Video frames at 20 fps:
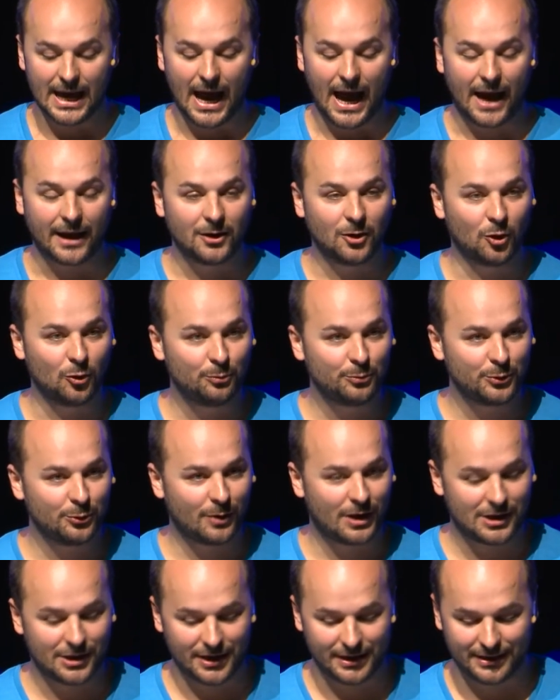I hope you
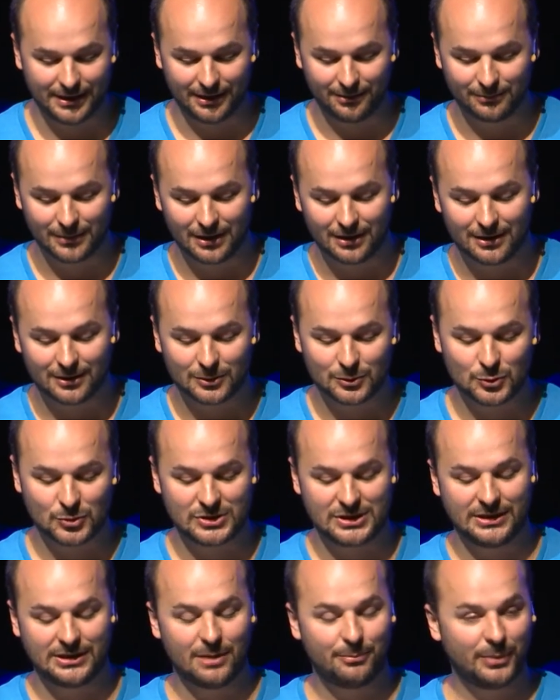are ready to
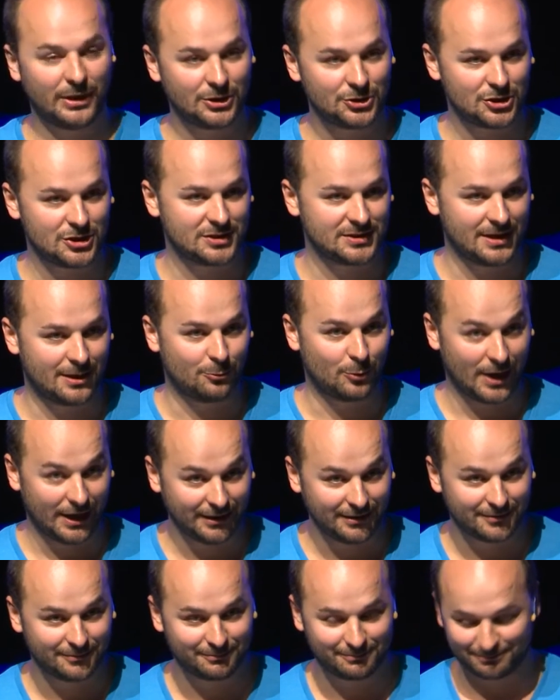see the pictures now, right?